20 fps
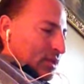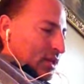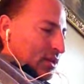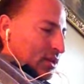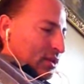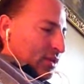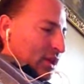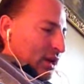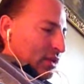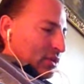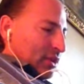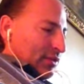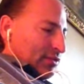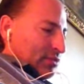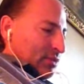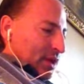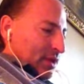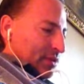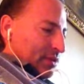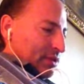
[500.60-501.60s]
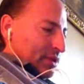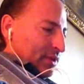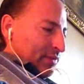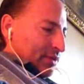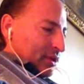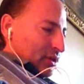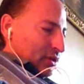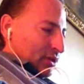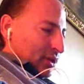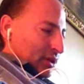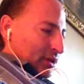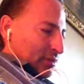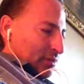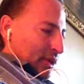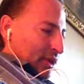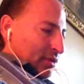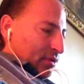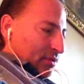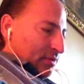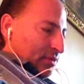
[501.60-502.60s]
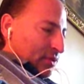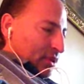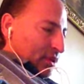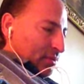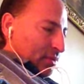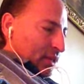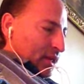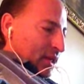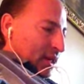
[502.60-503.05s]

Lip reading: The crowd gives way with difficulty to make room for them,